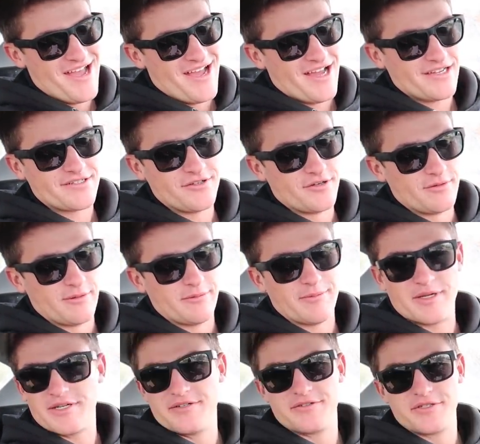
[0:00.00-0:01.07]
I told him, I'm
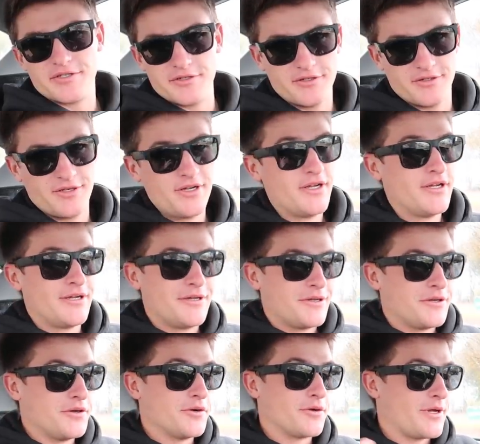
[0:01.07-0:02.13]
like, you sure
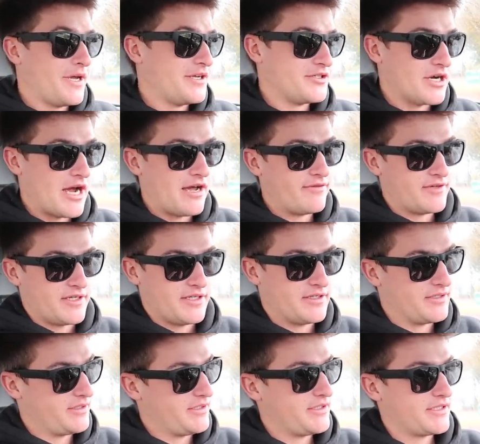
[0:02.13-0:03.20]
you're okay driving it?
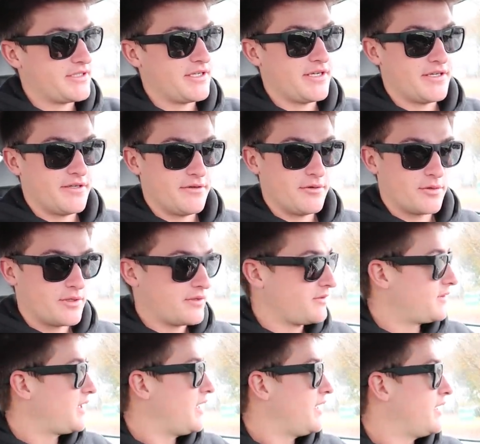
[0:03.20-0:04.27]
And he said,
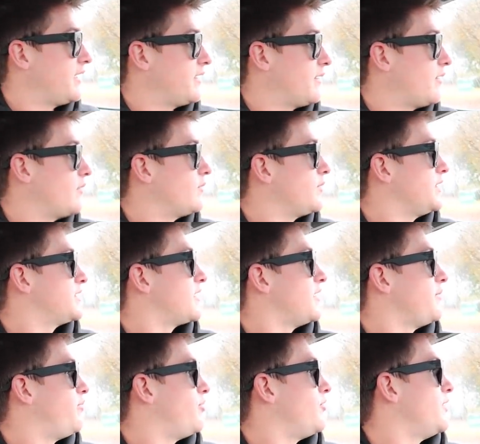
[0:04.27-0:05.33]
okay. He's already
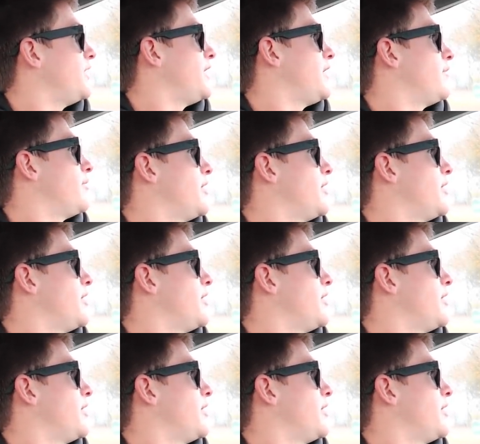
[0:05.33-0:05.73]
pulling out.